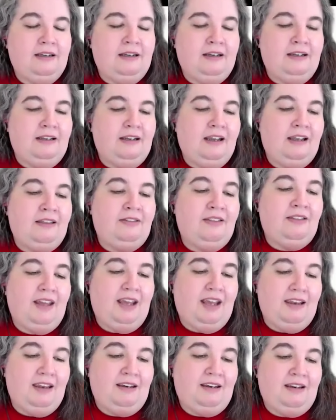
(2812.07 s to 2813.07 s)
uh, and
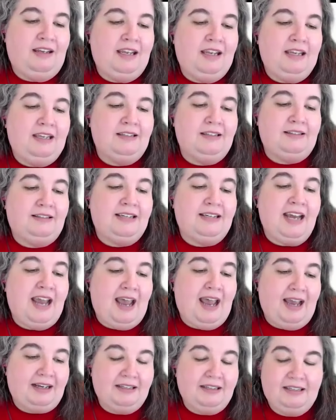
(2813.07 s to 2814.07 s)
then he is
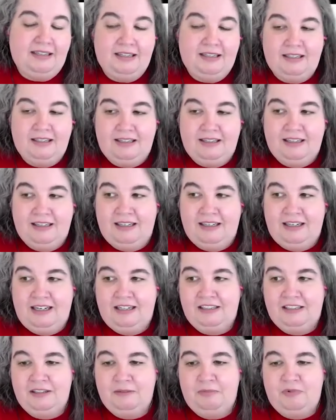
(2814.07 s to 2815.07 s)
attacked and he
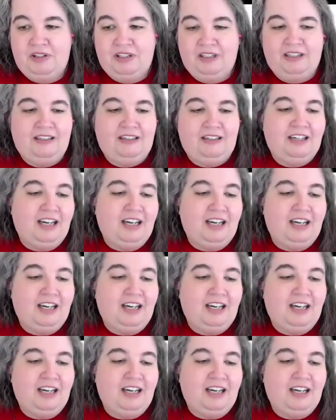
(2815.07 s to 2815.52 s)
ends up yes. with a